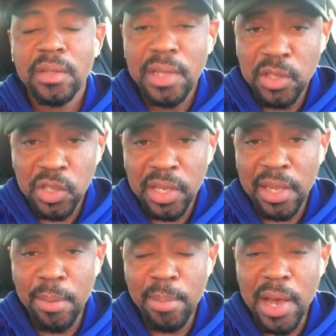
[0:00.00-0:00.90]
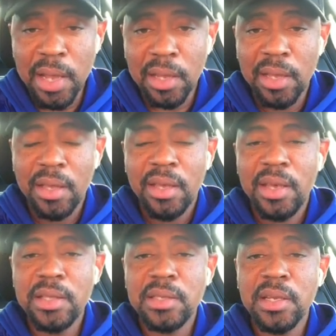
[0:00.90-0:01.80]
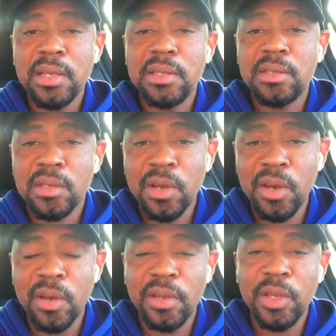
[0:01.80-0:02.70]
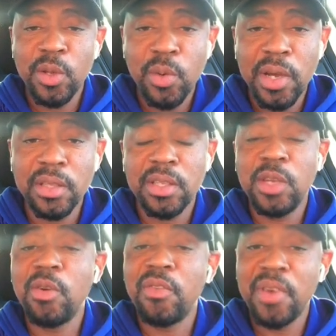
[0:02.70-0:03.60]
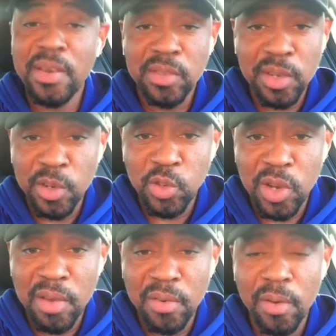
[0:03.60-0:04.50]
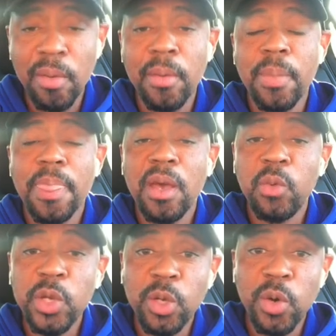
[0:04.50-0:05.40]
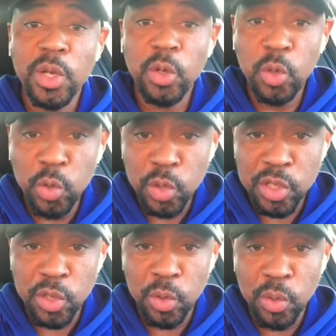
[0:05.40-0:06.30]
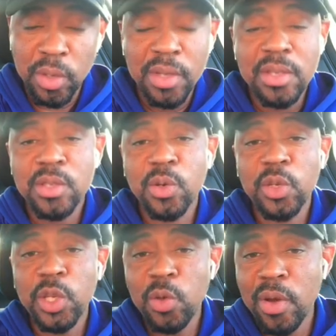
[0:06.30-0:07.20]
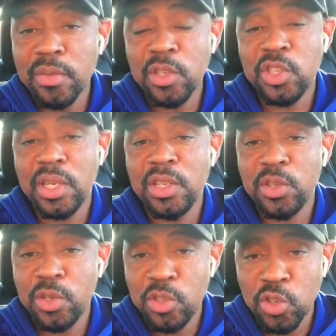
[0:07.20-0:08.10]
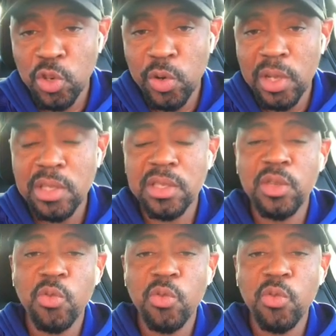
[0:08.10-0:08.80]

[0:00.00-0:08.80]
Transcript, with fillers: Then she came back and said, sir, you know what? You're a five-star driver and we don't want to lose you. So you don't have to change your insurance.